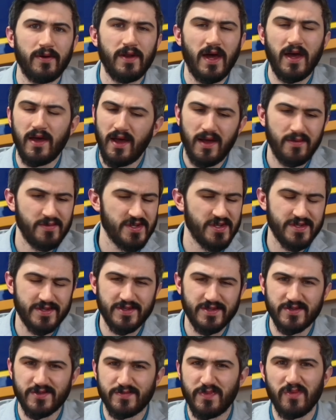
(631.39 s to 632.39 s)
and I'm
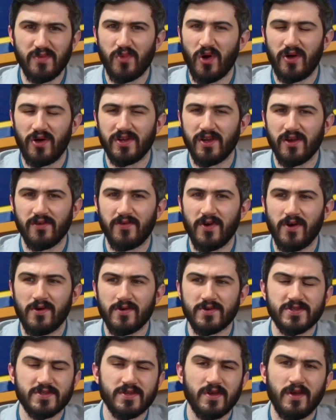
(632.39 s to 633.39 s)
just spitballing here,
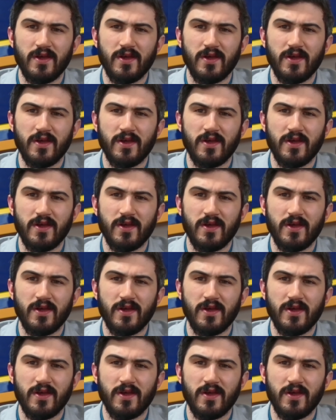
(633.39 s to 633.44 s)
folks.